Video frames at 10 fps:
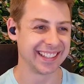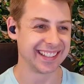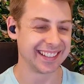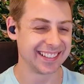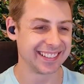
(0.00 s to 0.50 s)

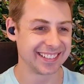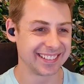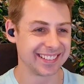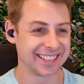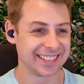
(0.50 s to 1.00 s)

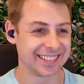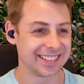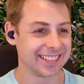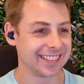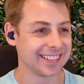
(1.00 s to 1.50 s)

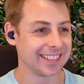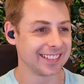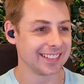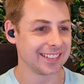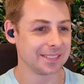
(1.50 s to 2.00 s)

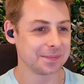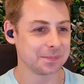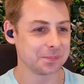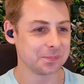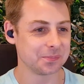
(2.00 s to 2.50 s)

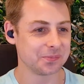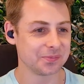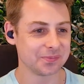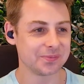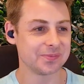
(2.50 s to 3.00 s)

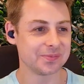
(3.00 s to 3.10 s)
No words are spoken by the person on screen.